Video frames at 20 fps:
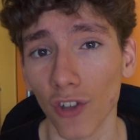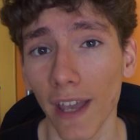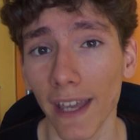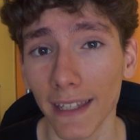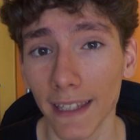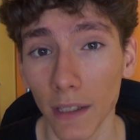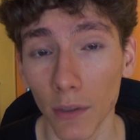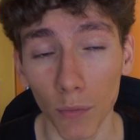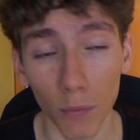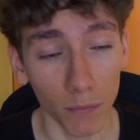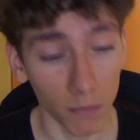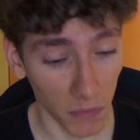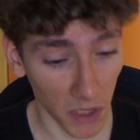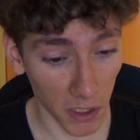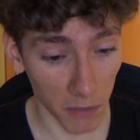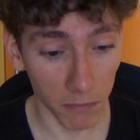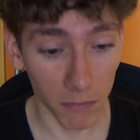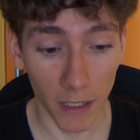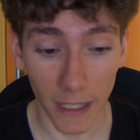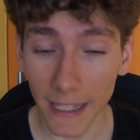Jackie.
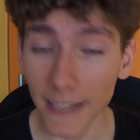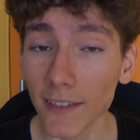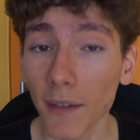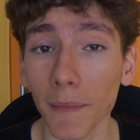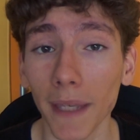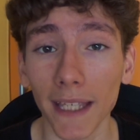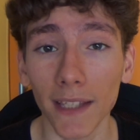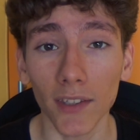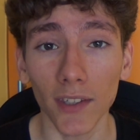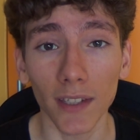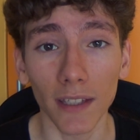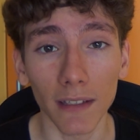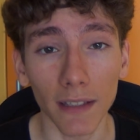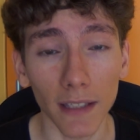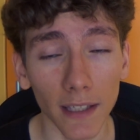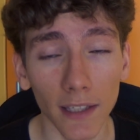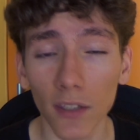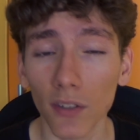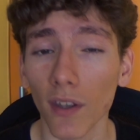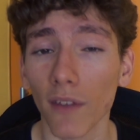He's amazing,
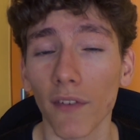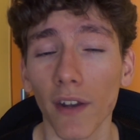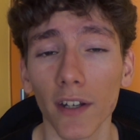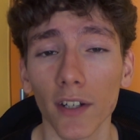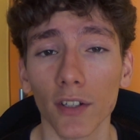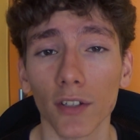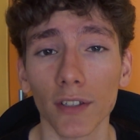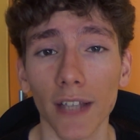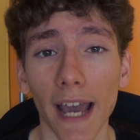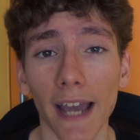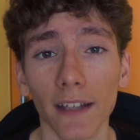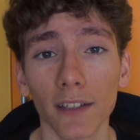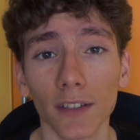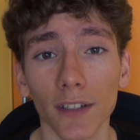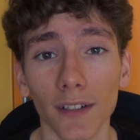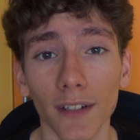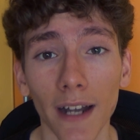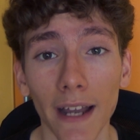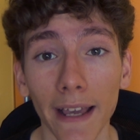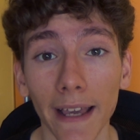he's a very good
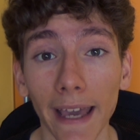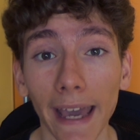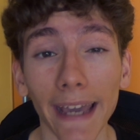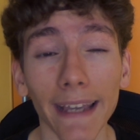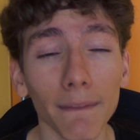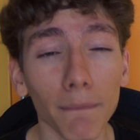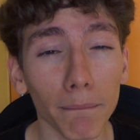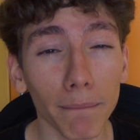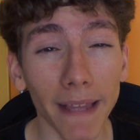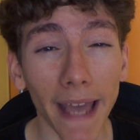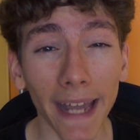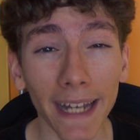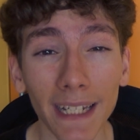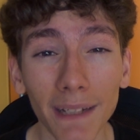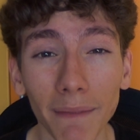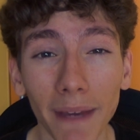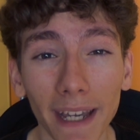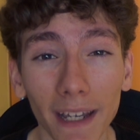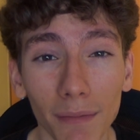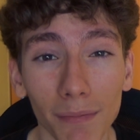actor. And
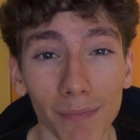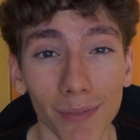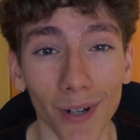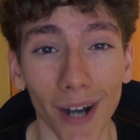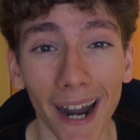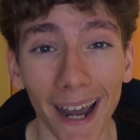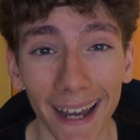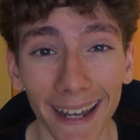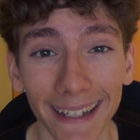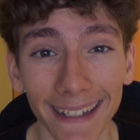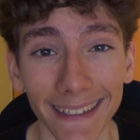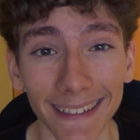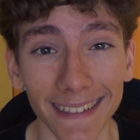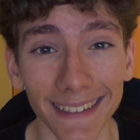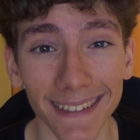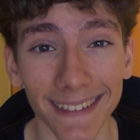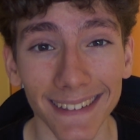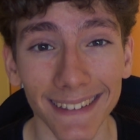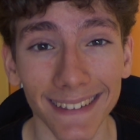Danny McBride!